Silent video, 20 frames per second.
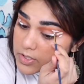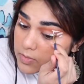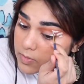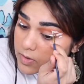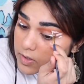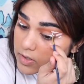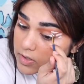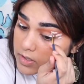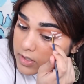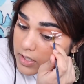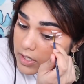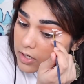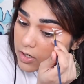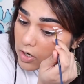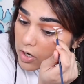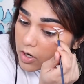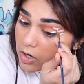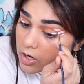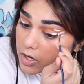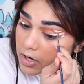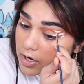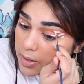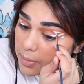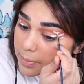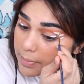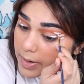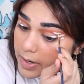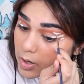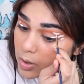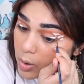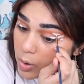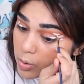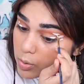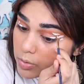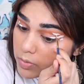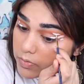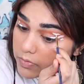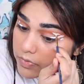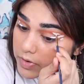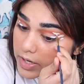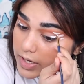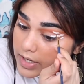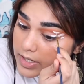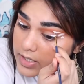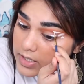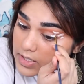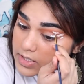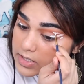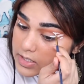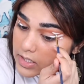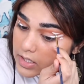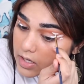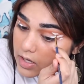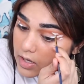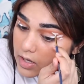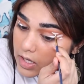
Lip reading: to working on my own face